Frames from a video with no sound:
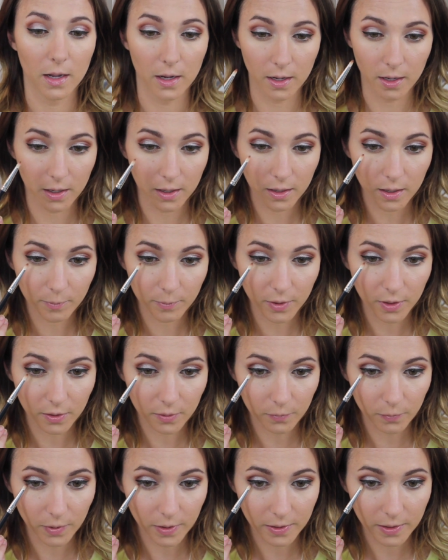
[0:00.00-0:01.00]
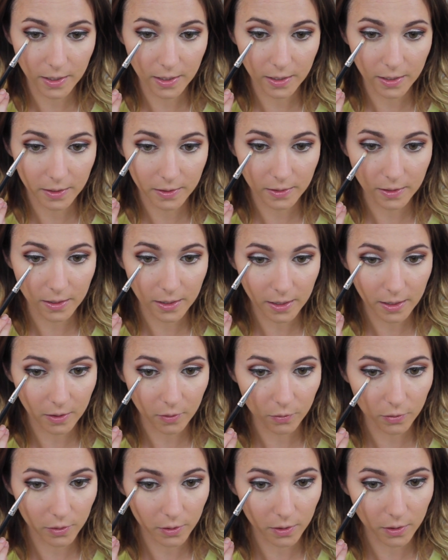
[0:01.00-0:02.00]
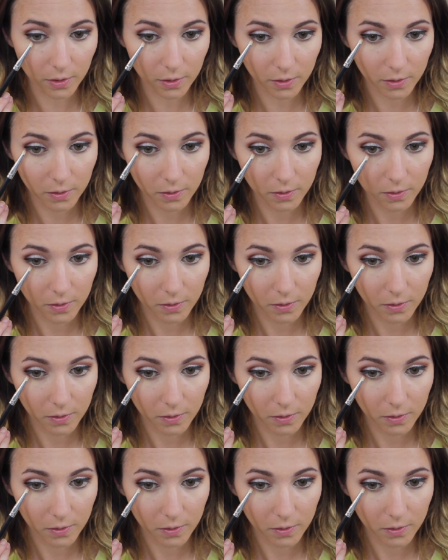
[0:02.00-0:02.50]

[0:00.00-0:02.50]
And I'm going to run that in the outer